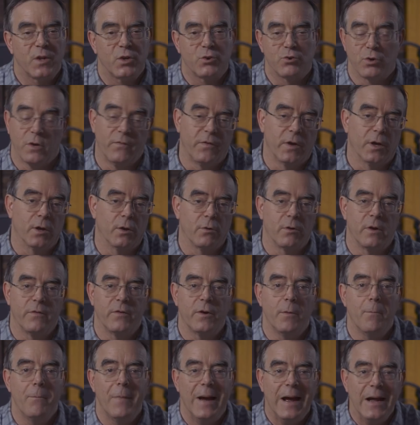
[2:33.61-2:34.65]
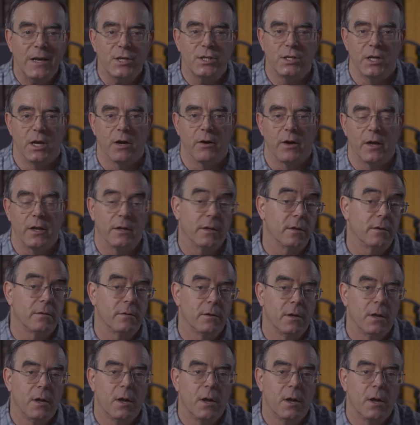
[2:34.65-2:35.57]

trivial or even imaginary, and that